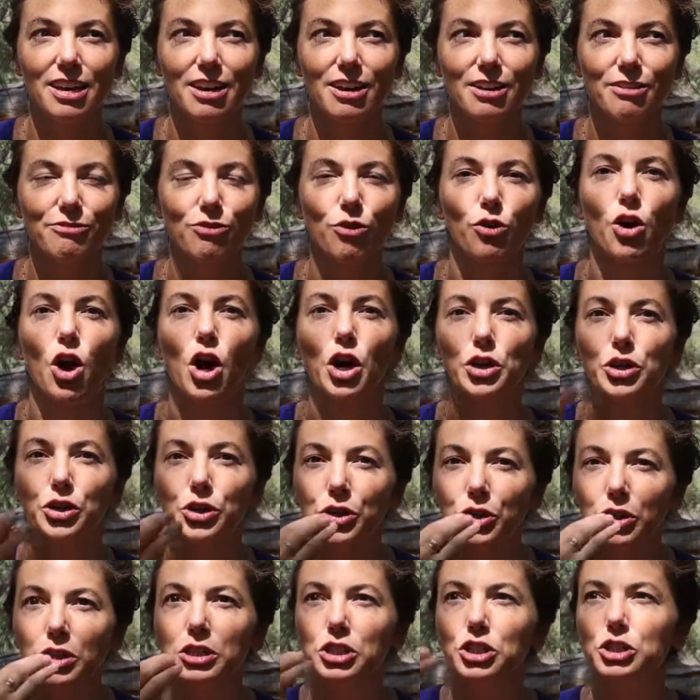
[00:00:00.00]
for our
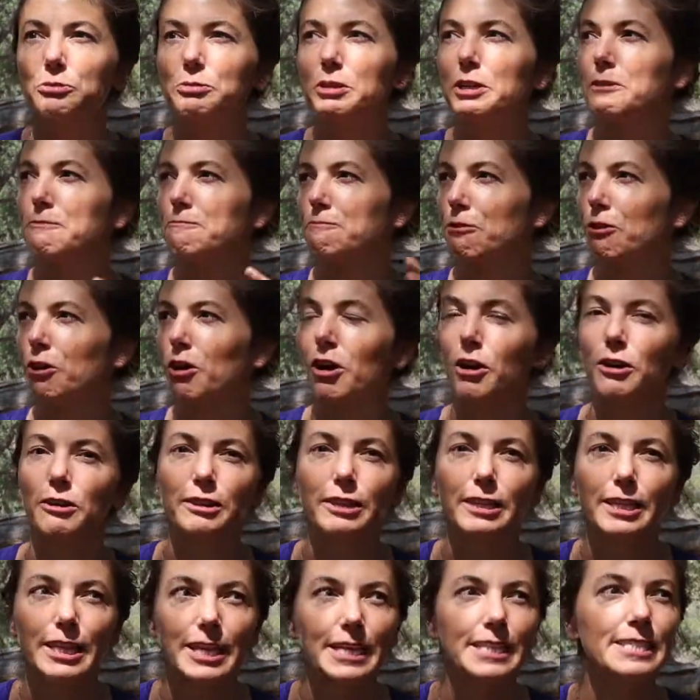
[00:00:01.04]
nourishment, for our
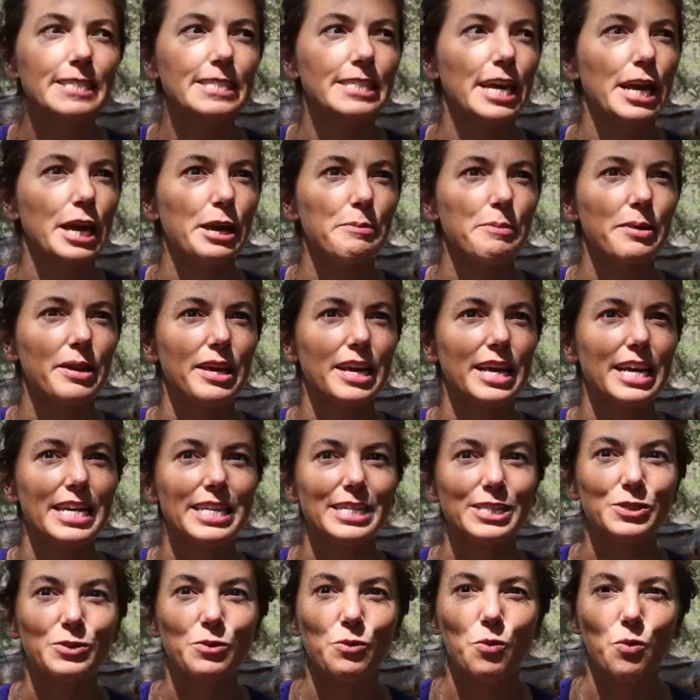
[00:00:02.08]
landscape,
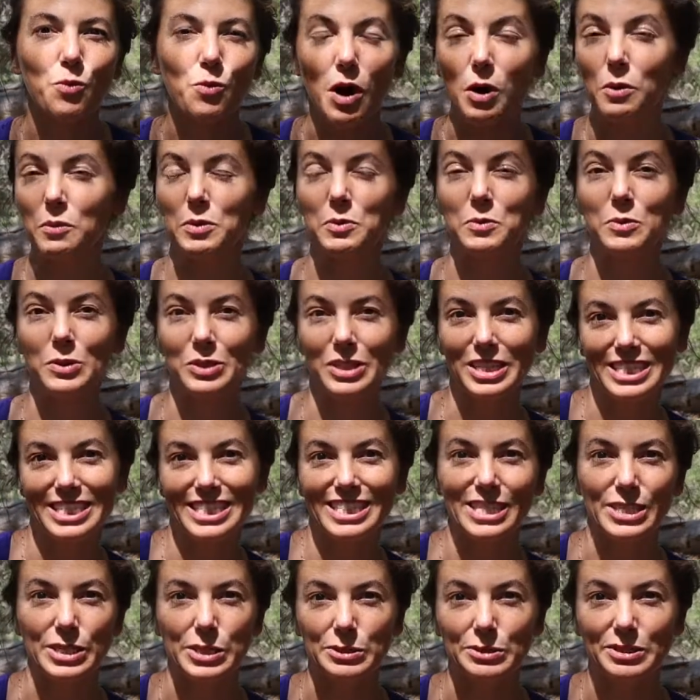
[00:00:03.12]
is what we will
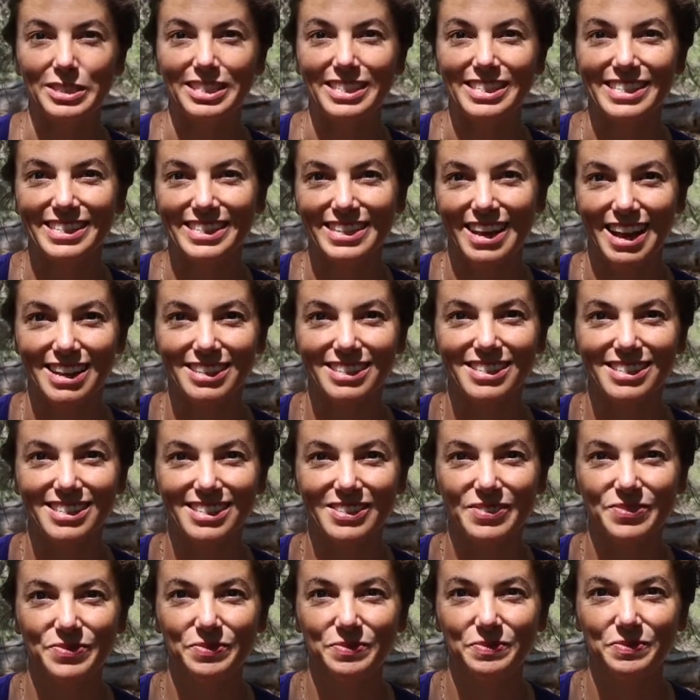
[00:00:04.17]
continue to discuss.
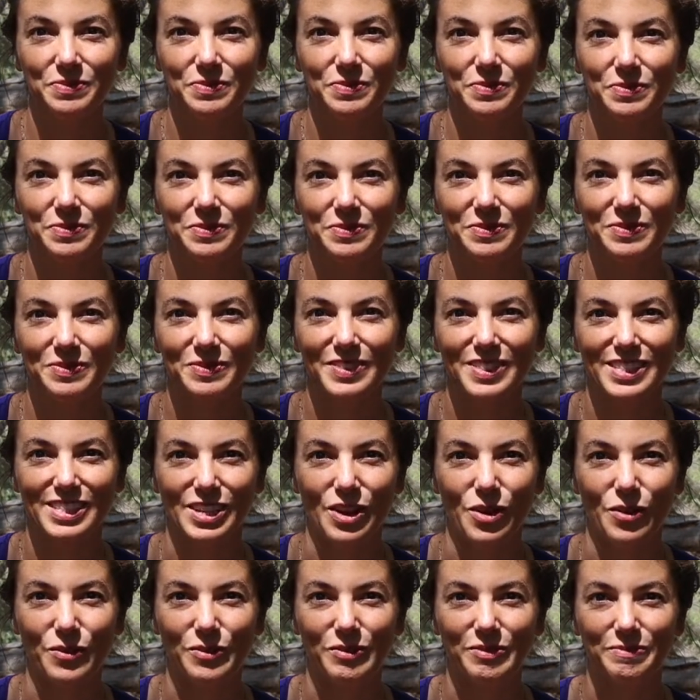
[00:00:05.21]

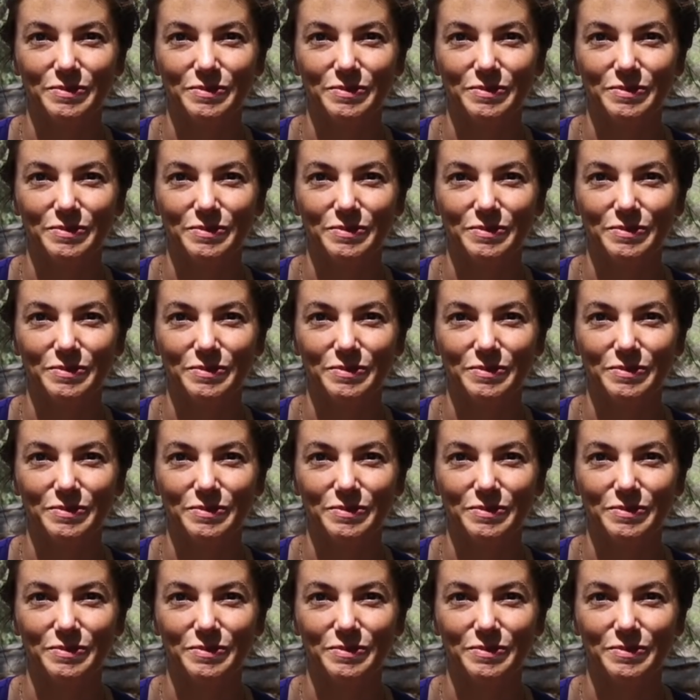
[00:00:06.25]
So,